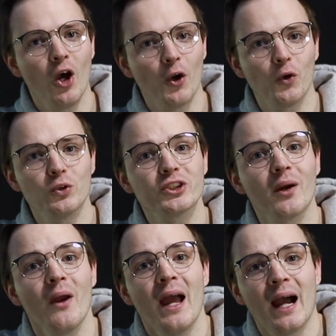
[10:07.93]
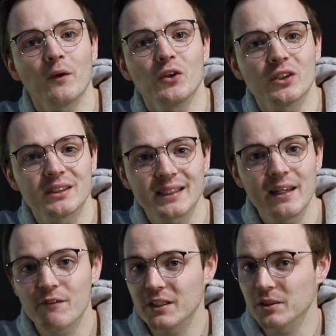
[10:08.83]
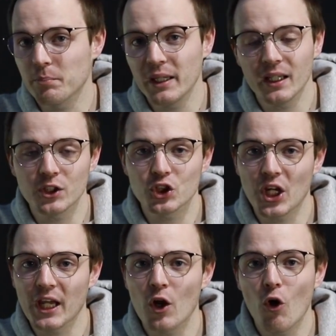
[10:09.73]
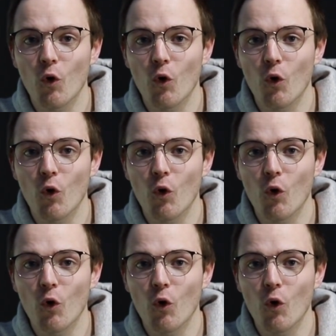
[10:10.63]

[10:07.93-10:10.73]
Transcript: and also how you can save it as a P N G